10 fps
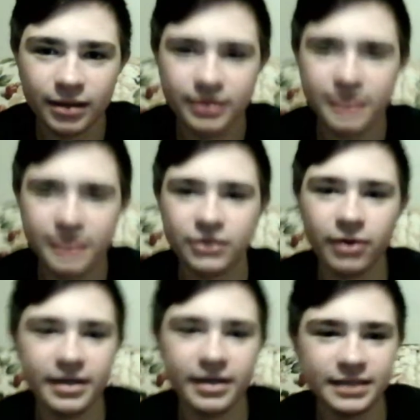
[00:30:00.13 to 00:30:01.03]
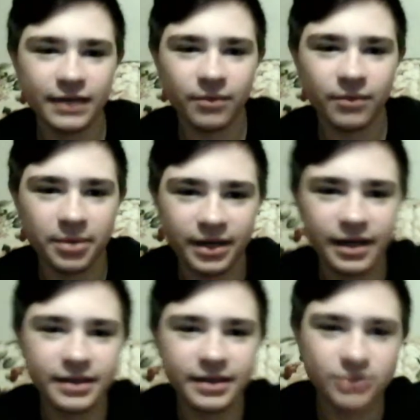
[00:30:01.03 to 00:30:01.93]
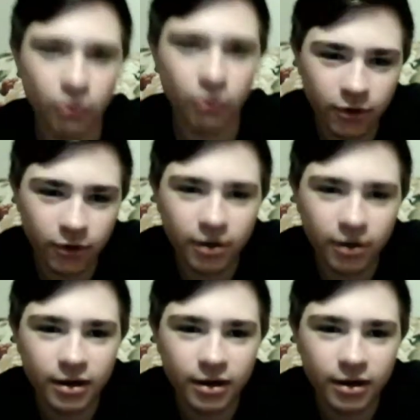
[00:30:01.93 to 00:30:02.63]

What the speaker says: That's crazy, everybody. It is over.